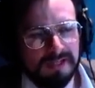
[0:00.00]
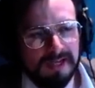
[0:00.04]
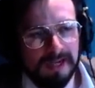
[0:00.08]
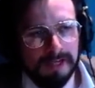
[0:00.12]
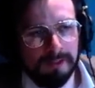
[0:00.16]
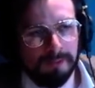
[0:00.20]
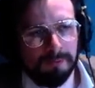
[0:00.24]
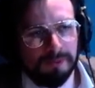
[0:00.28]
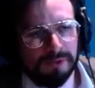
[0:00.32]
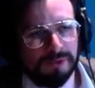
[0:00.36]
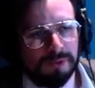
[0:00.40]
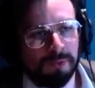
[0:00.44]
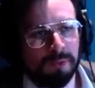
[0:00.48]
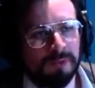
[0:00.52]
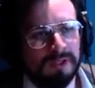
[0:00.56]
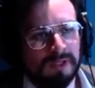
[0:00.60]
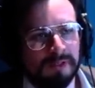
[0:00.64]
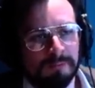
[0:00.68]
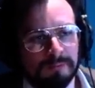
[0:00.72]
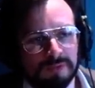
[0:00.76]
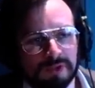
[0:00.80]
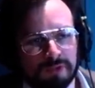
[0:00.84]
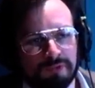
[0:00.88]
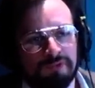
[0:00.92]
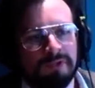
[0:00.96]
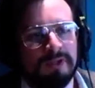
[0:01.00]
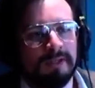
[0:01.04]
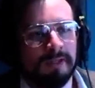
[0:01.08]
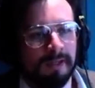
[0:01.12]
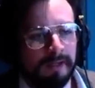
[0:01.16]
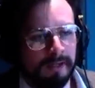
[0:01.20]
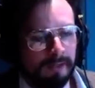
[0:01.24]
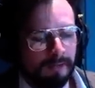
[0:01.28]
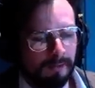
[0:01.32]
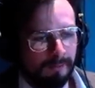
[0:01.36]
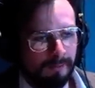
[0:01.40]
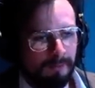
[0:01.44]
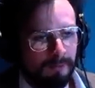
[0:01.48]
yellow, sodium
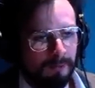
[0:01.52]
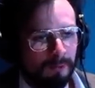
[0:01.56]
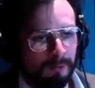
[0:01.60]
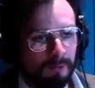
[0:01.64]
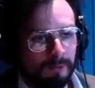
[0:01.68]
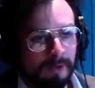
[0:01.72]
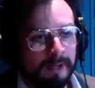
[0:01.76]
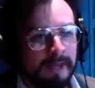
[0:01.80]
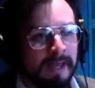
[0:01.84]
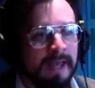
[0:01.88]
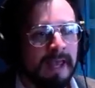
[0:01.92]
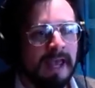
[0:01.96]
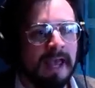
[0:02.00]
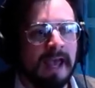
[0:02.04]
streetlight glow.